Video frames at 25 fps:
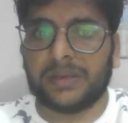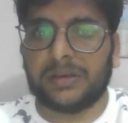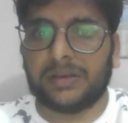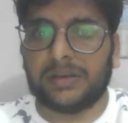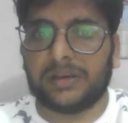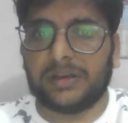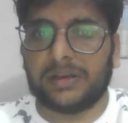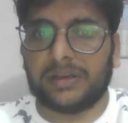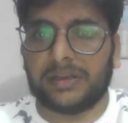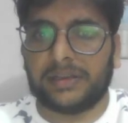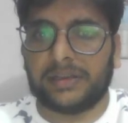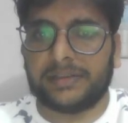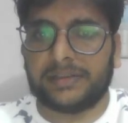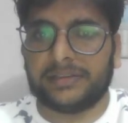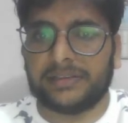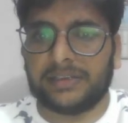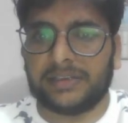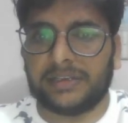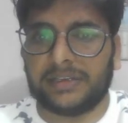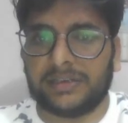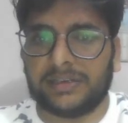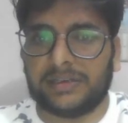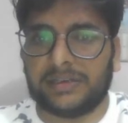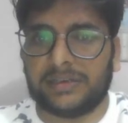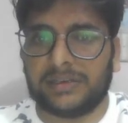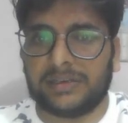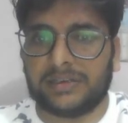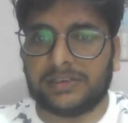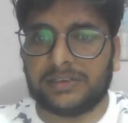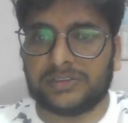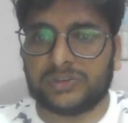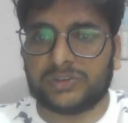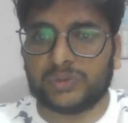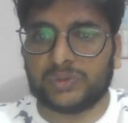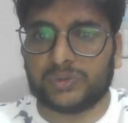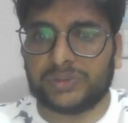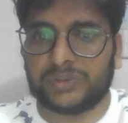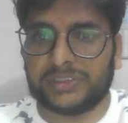and then
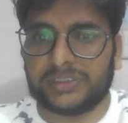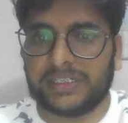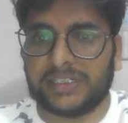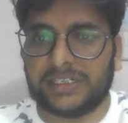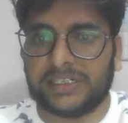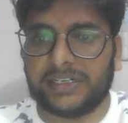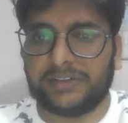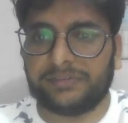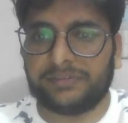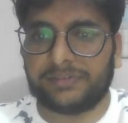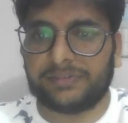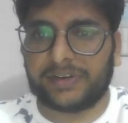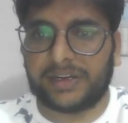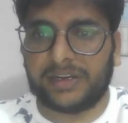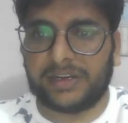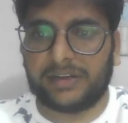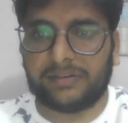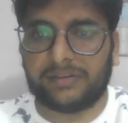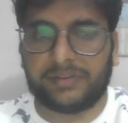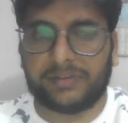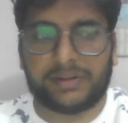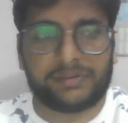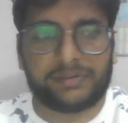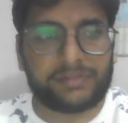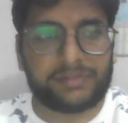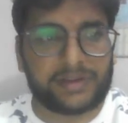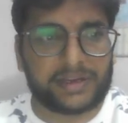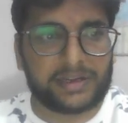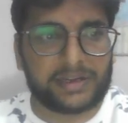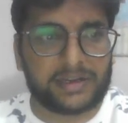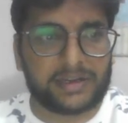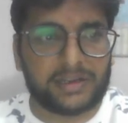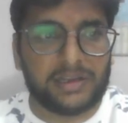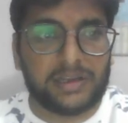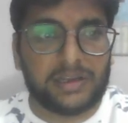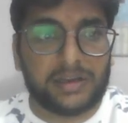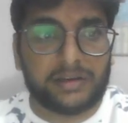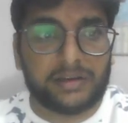choosing a different way. Fine.
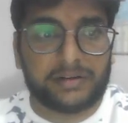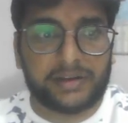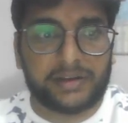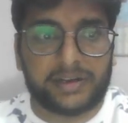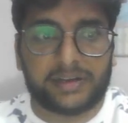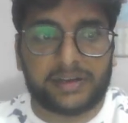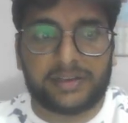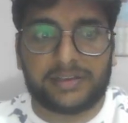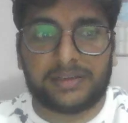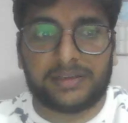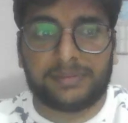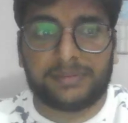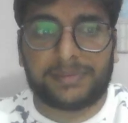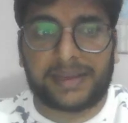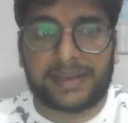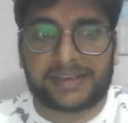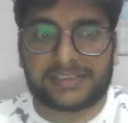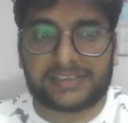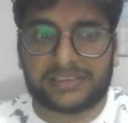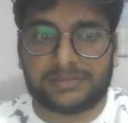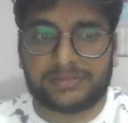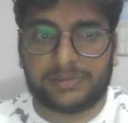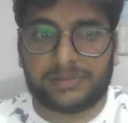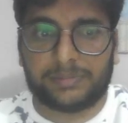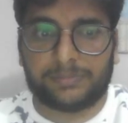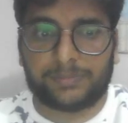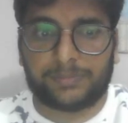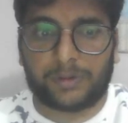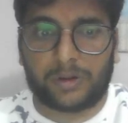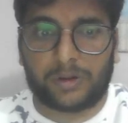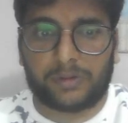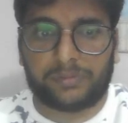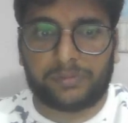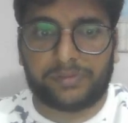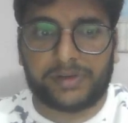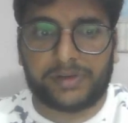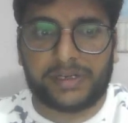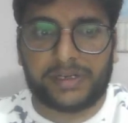Return the maximum
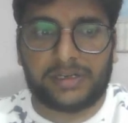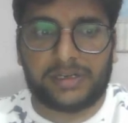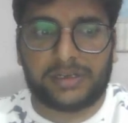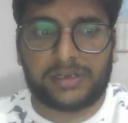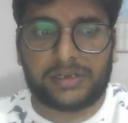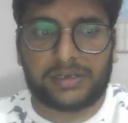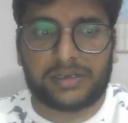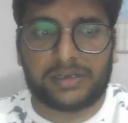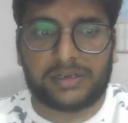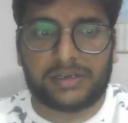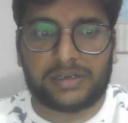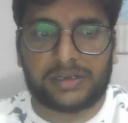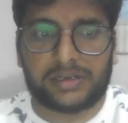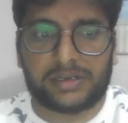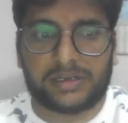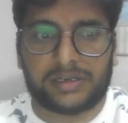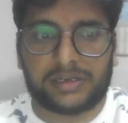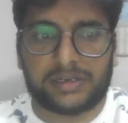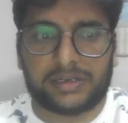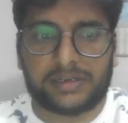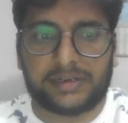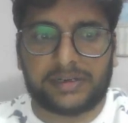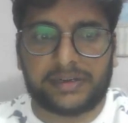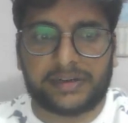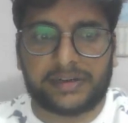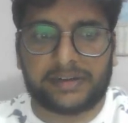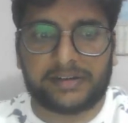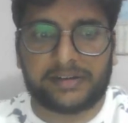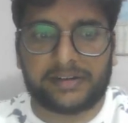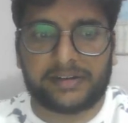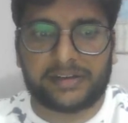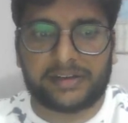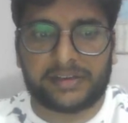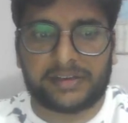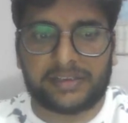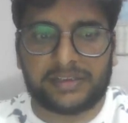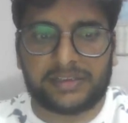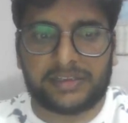profit.
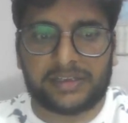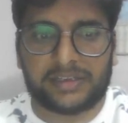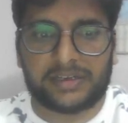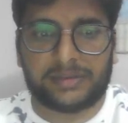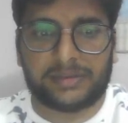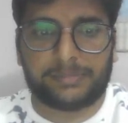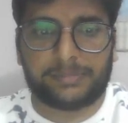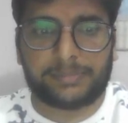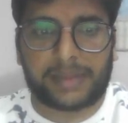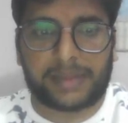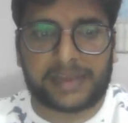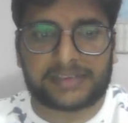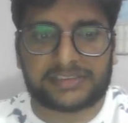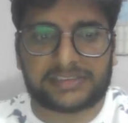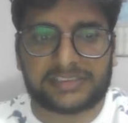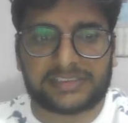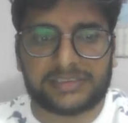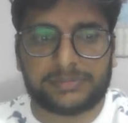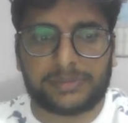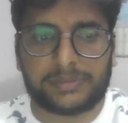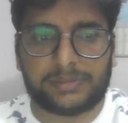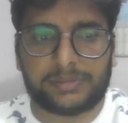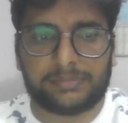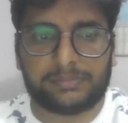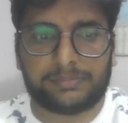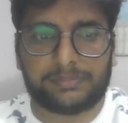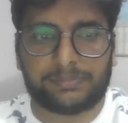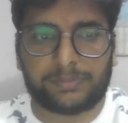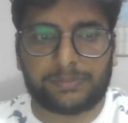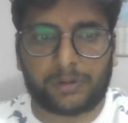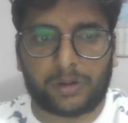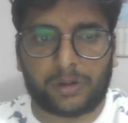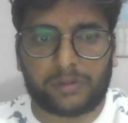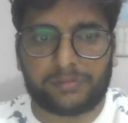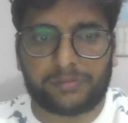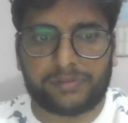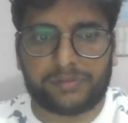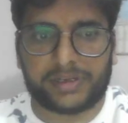Return the maximum
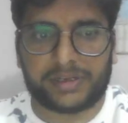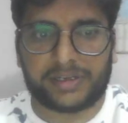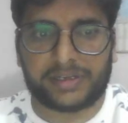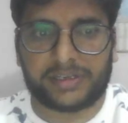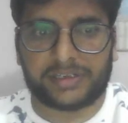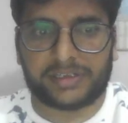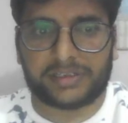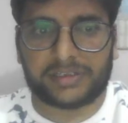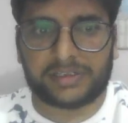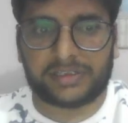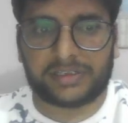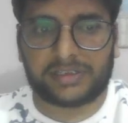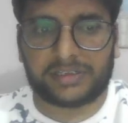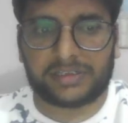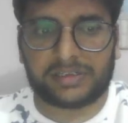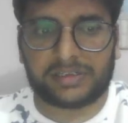profit here.